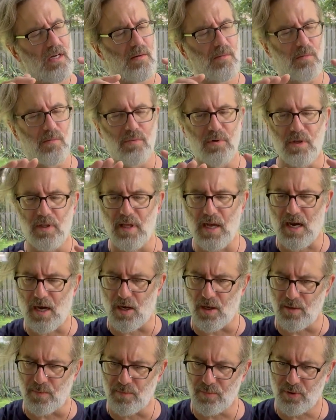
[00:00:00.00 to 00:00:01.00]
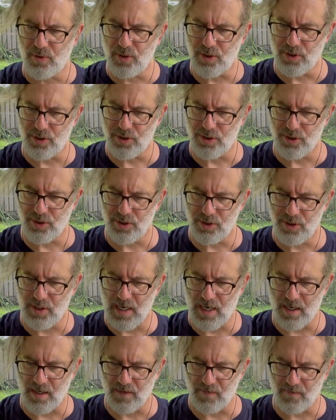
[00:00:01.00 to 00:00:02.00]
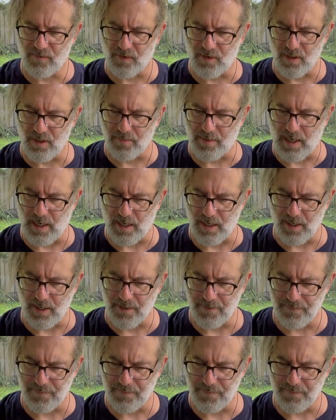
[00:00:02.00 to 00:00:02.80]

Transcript: Breathe out, push down in front of the body.